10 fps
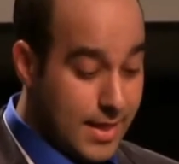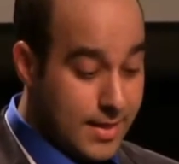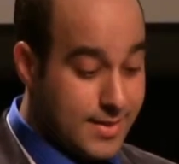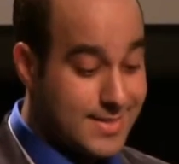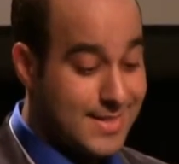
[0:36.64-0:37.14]

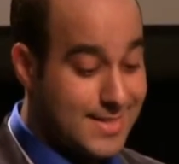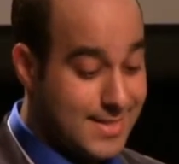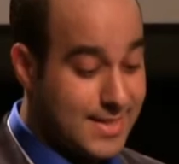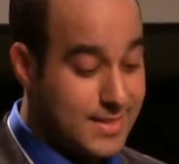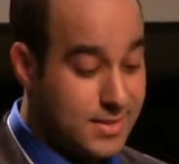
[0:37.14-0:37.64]
The
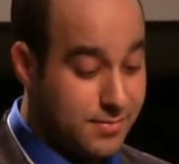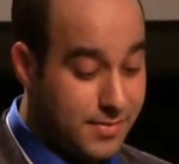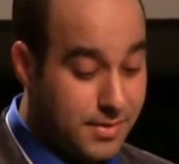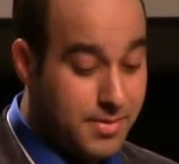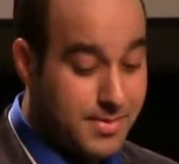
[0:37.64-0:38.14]
success
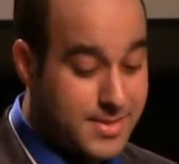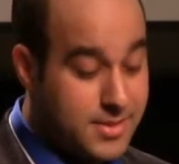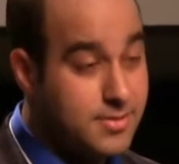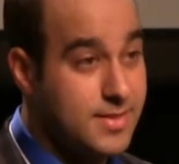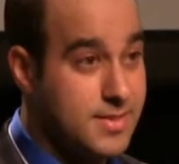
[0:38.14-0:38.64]
of a liberal
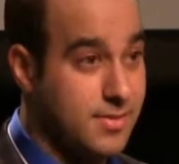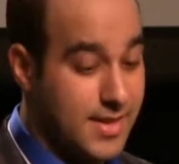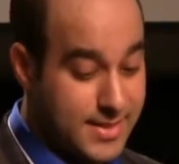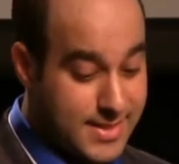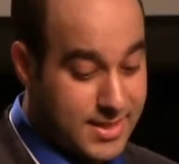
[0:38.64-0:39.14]
students
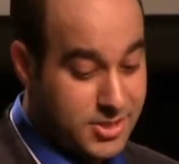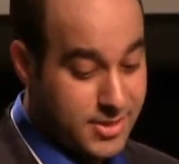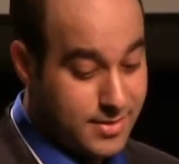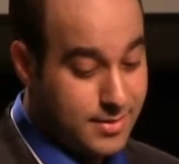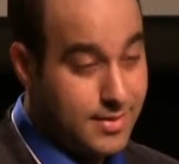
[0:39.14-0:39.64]

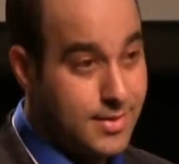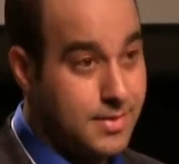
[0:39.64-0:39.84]
organization